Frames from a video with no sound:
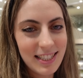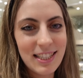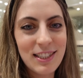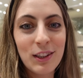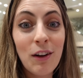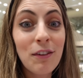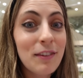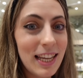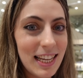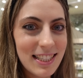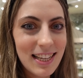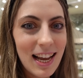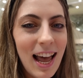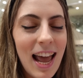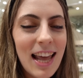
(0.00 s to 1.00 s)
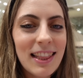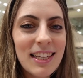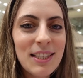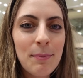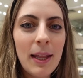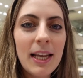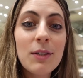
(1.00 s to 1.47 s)
is LOFT Ginza, and
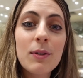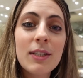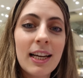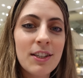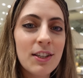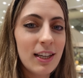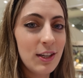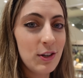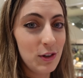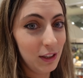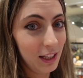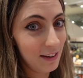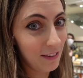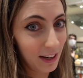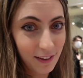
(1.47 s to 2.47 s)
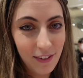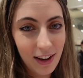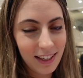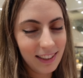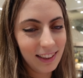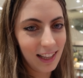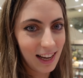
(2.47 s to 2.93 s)
this place was actually newly
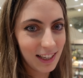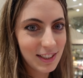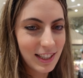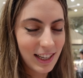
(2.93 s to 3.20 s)
renovated last